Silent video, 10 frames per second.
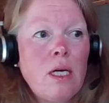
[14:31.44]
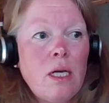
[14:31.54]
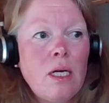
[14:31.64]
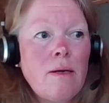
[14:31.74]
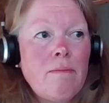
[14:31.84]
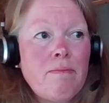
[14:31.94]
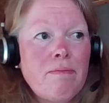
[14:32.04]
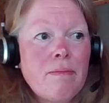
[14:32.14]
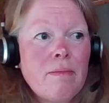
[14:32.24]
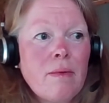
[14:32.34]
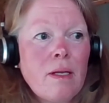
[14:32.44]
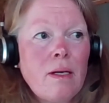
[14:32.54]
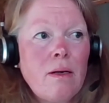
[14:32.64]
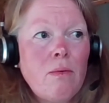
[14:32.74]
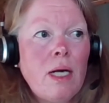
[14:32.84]

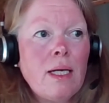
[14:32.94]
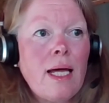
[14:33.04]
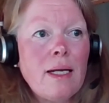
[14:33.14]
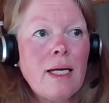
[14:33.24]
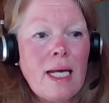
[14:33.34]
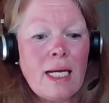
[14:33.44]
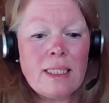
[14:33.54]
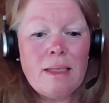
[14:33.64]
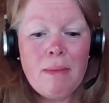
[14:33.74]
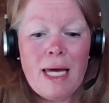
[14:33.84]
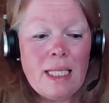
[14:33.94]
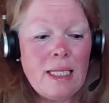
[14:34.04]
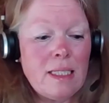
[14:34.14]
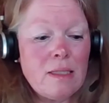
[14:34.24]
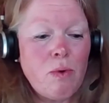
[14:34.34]
well, can actually make
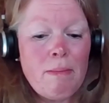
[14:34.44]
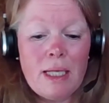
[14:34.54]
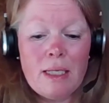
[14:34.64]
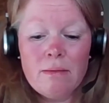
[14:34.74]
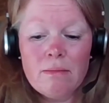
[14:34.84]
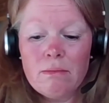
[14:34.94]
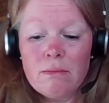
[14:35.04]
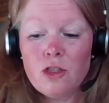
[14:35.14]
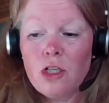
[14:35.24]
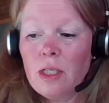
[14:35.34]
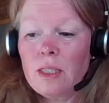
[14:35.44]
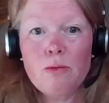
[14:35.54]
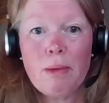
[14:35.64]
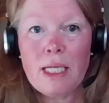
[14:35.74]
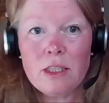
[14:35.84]
these women turn
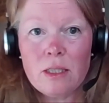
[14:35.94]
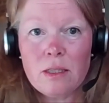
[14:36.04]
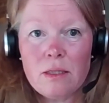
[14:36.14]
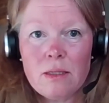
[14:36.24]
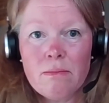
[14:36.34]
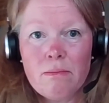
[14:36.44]
into patients,